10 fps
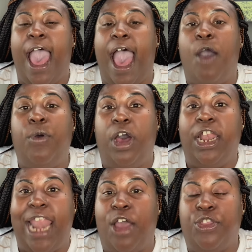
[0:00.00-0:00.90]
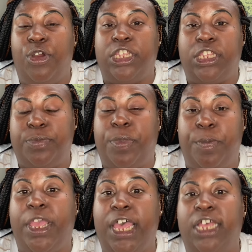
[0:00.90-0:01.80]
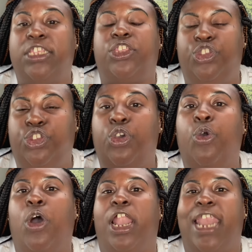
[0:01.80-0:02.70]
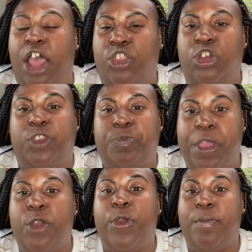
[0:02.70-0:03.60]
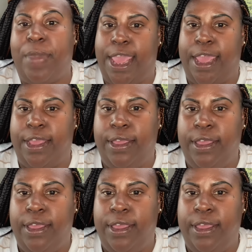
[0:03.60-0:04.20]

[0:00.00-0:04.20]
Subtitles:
because you allow your spirit man.